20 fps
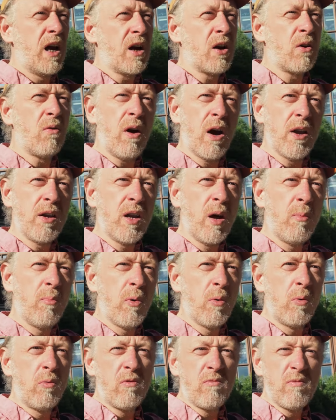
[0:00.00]
Quite a
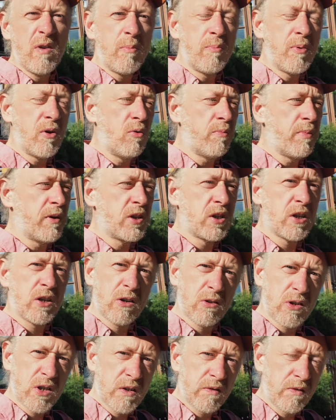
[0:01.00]
number were rebuilt by Sir
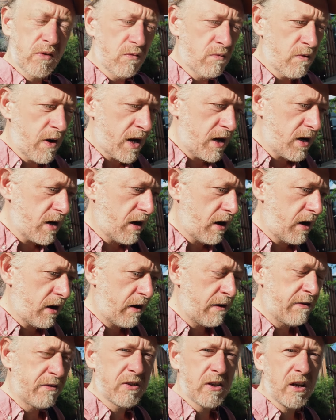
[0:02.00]
Christopher Wren
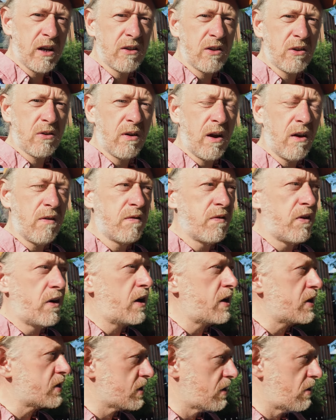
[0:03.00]
after the Great
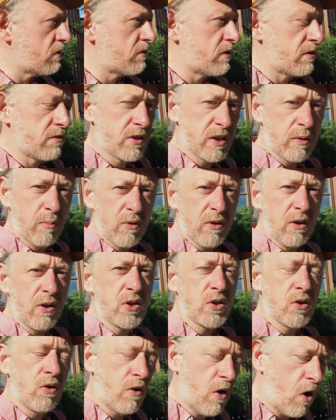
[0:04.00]
Fire, so some of
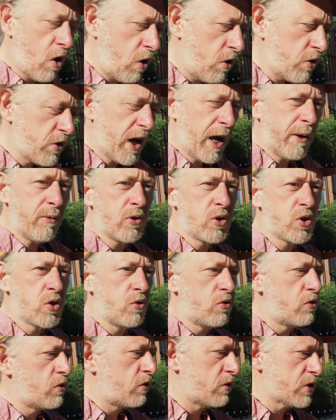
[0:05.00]
those are on our
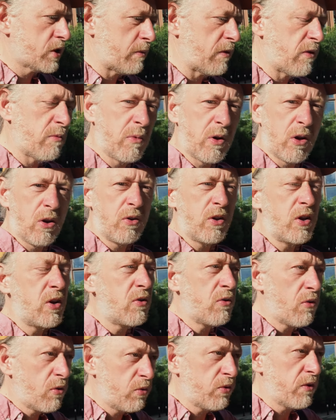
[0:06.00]
tour, some of them included
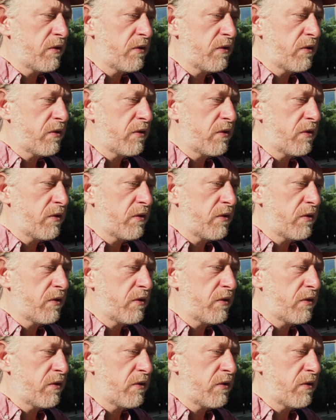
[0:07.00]
in all